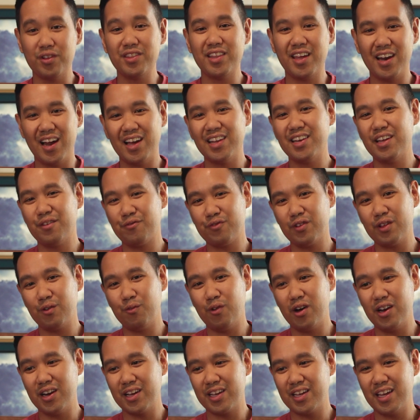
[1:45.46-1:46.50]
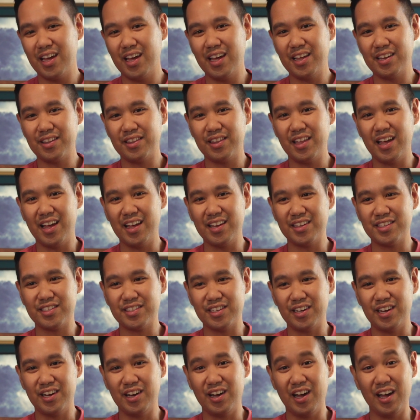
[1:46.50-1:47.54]
One that I definitely want to get,
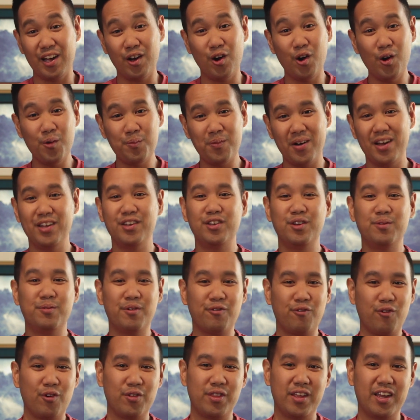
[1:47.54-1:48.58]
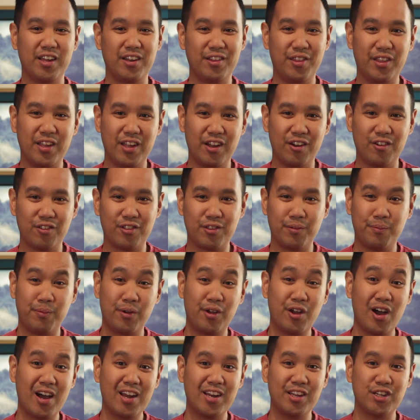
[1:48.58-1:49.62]
that I hope I do before the end of the year, is the
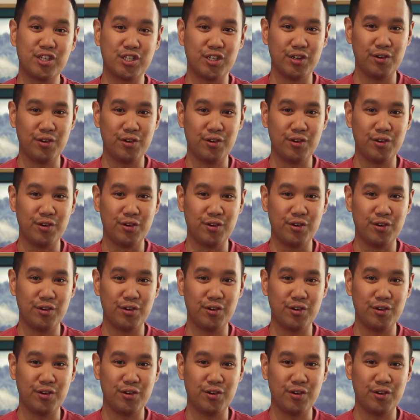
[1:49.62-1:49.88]
Bugatti